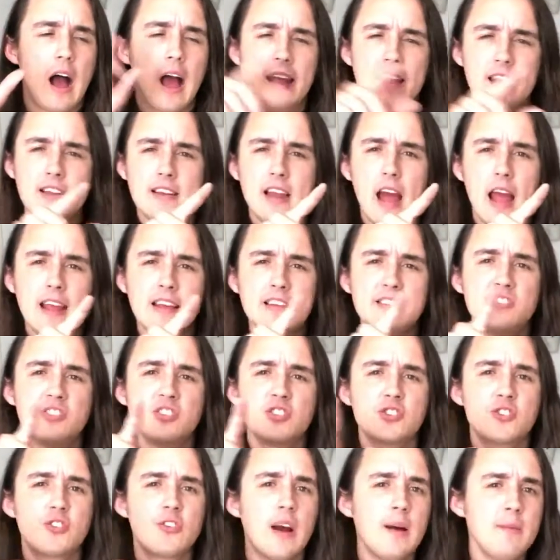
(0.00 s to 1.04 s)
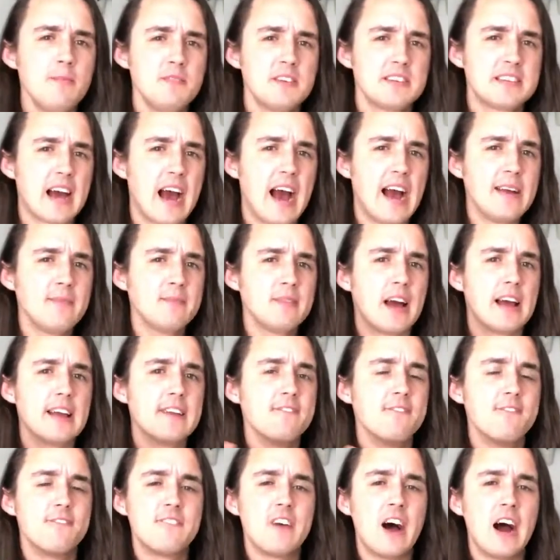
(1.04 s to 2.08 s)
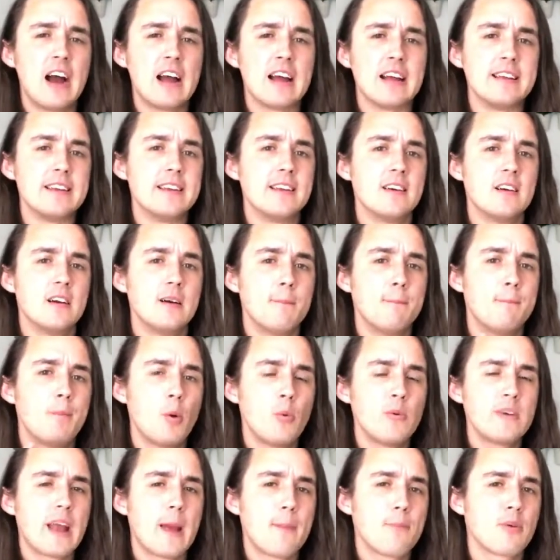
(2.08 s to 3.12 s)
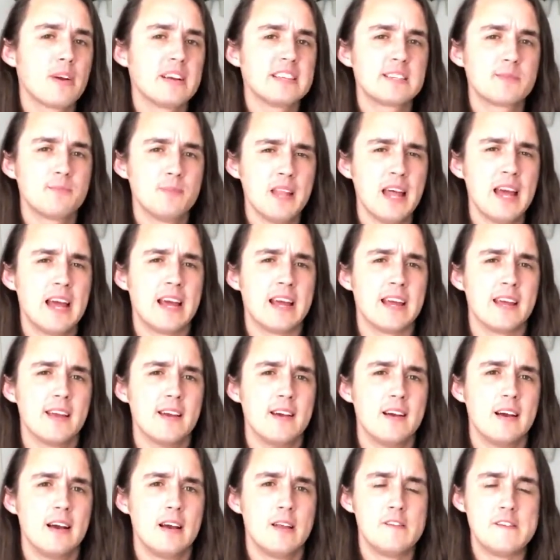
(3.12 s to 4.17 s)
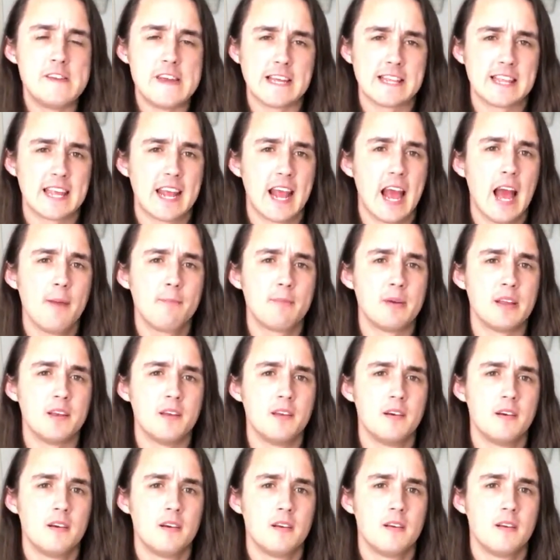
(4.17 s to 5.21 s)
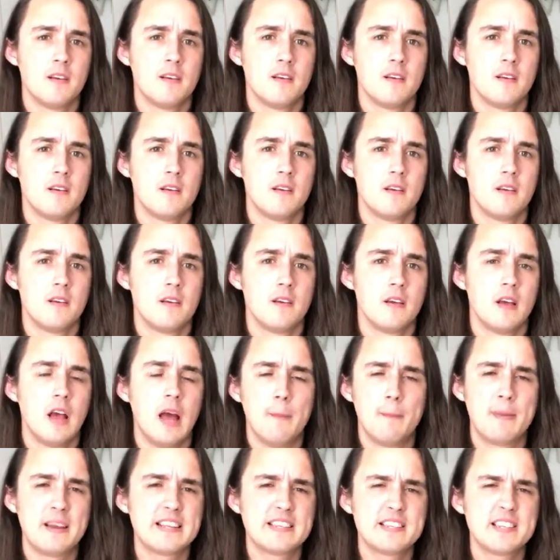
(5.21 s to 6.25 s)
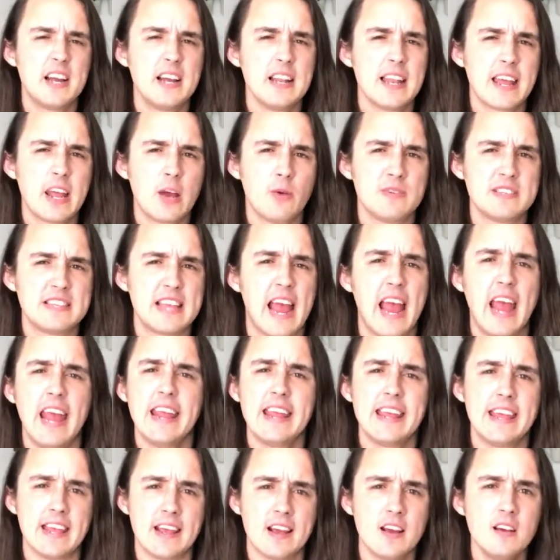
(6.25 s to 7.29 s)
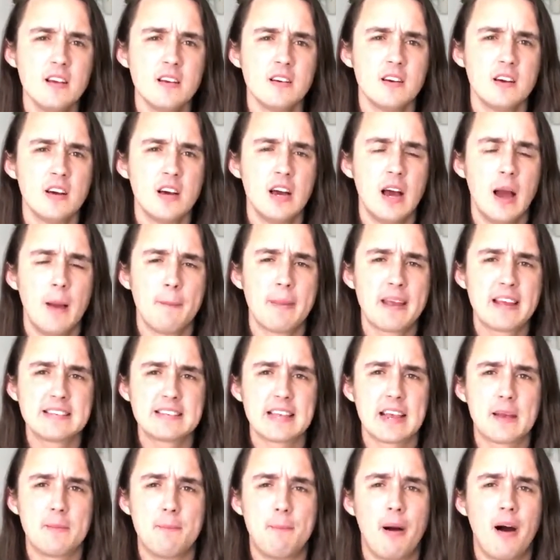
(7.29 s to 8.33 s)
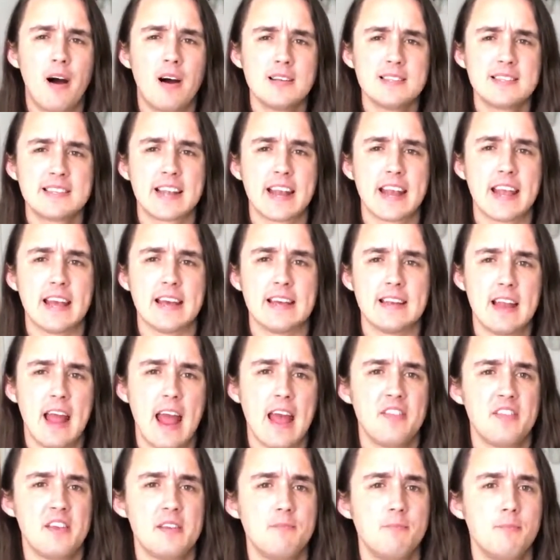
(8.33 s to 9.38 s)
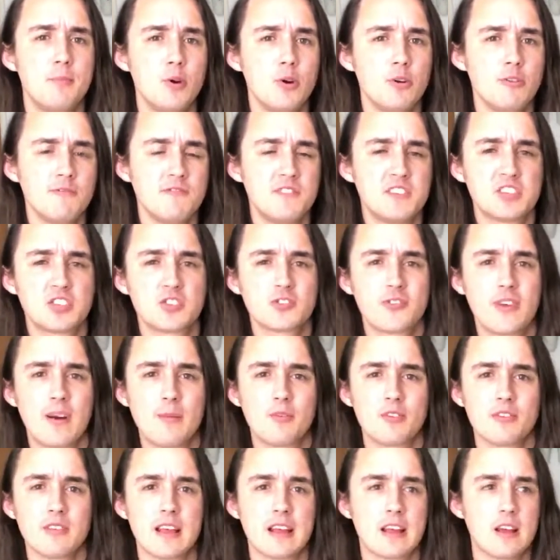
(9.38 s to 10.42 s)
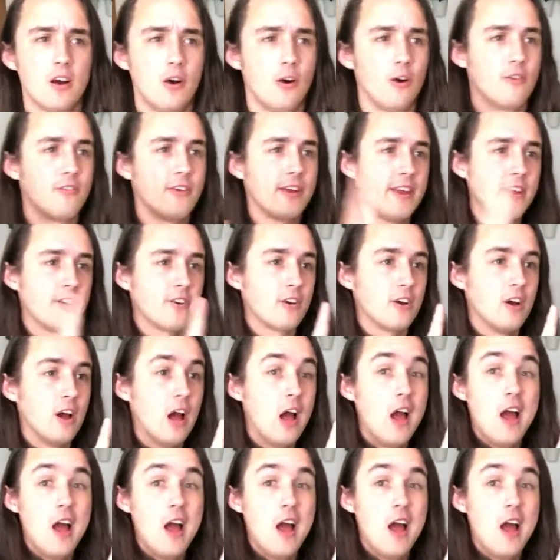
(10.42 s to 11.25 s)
could scrub the timeline fine, but when I pressed play, nothing happened. But it's not like it was hanging, because I could pause it again and then move the scrubber like over here.